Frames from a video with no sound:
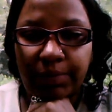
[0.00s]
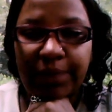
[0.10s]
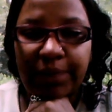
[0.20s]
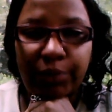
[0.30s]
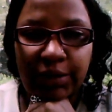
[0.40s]

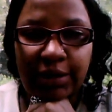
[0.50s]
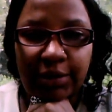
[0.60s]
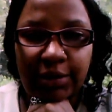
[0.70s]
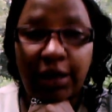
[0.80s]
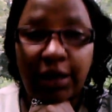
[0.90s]
People
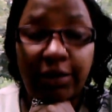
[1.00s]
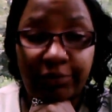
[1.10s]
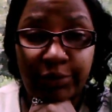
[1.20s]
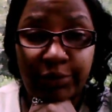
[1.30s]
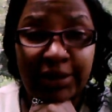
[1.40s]
need love.
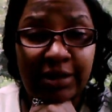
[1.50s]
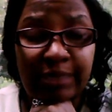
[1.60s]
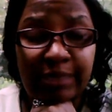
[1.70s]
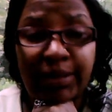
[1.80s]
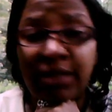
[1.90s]
We need to
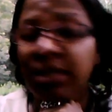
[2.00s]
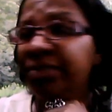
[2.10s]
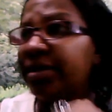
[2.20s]
speak in love.